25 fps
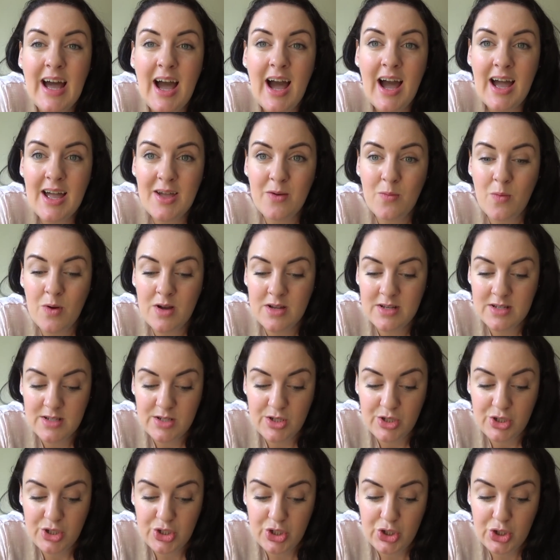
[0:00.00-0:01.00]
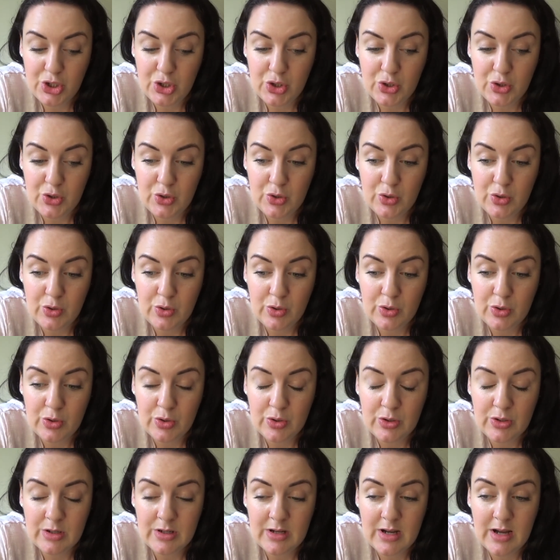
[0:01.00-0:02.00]
I want to
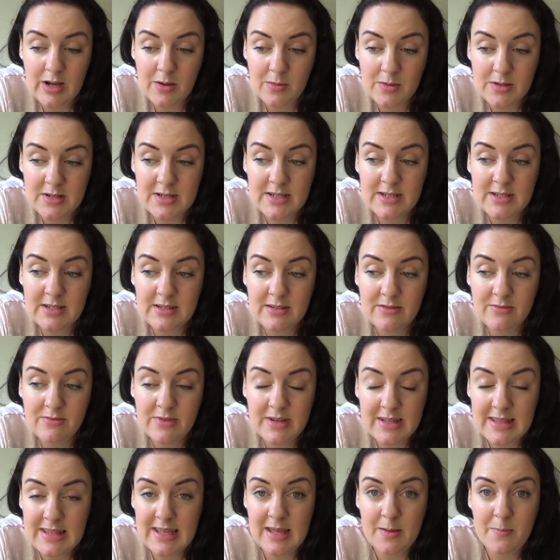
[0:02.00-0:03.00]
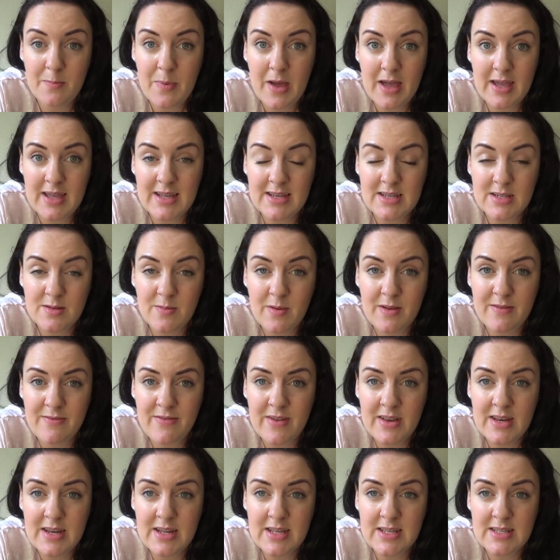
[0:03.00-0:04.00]
really get back into my
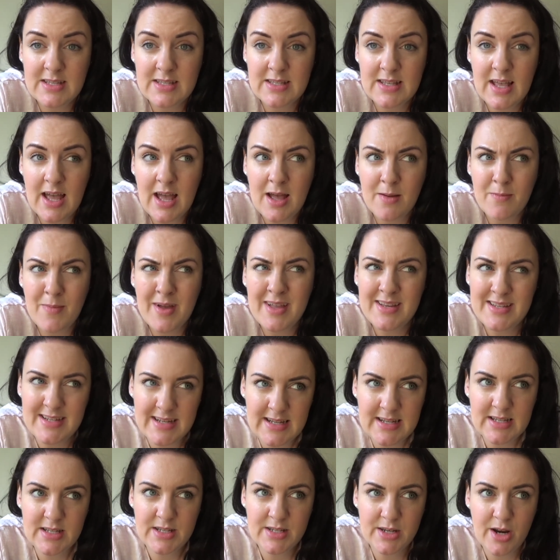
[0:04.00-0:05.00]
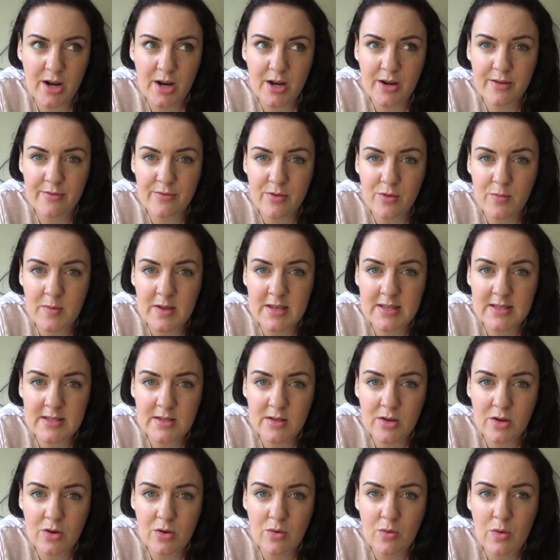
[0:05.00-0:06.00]
fitness. I did start a few weeks
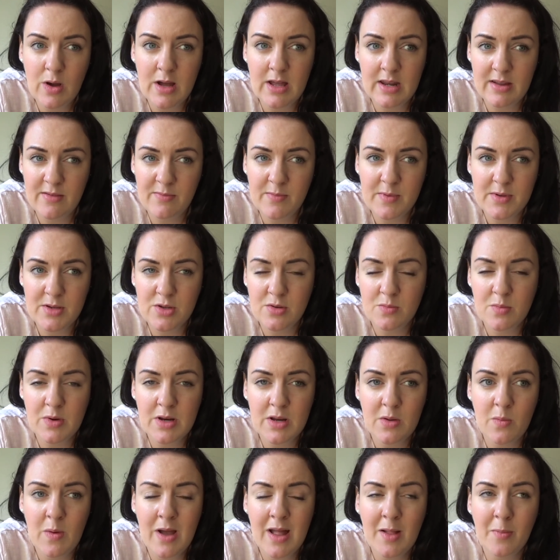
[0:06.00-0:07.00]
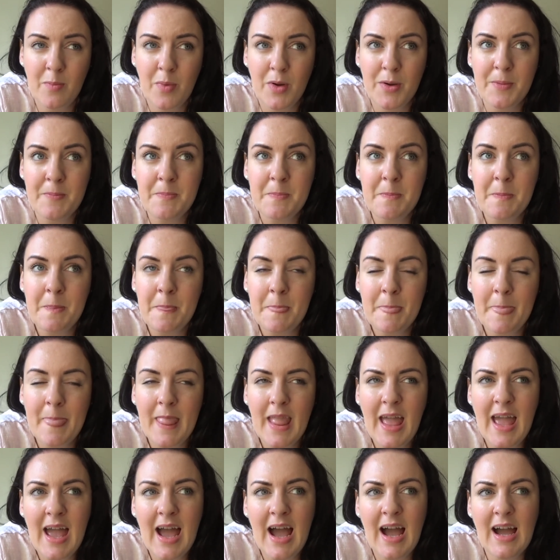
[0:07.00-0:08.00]
ago and I've been doing pretty well, but
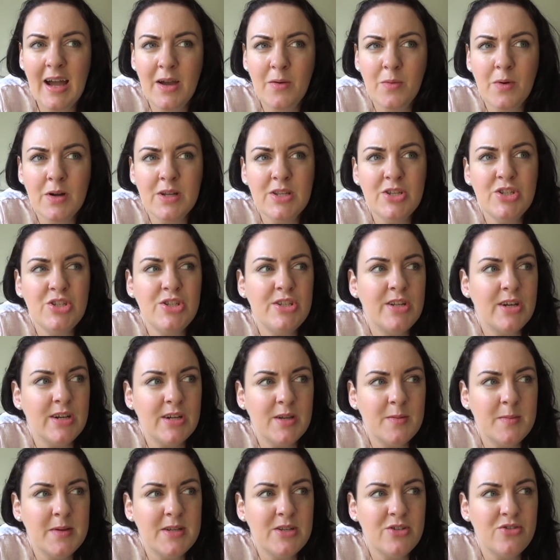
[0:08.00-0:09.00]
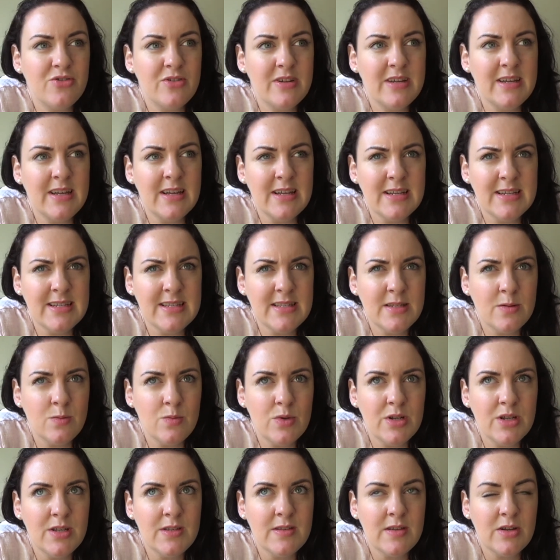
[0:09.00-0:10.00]
I watched a documentary and did some
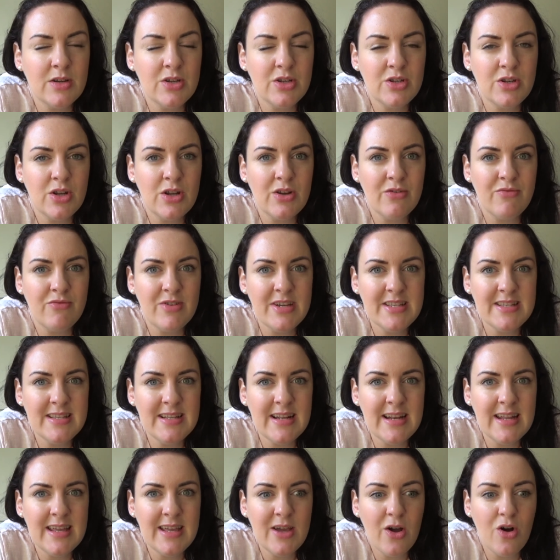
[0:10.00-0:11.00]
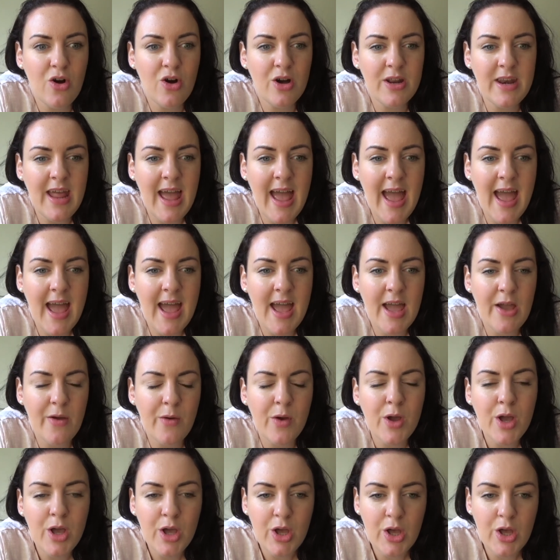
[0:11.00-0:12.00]
research recently on how